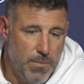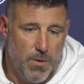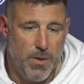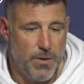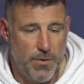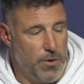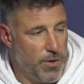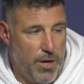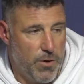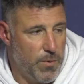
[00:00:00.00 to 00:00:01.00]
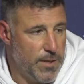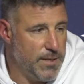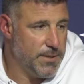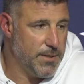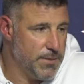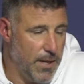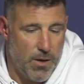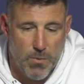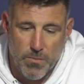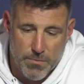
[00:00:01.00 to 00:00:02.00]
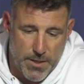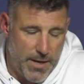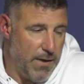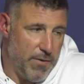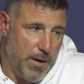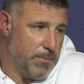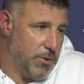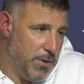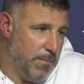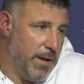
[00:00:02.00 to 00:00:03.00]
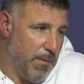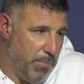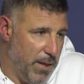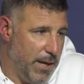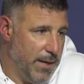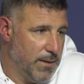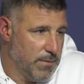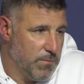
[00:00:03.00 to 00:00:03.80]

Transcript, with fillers: you know, had good gunner releases. Now didn't have an opportunity to make a play,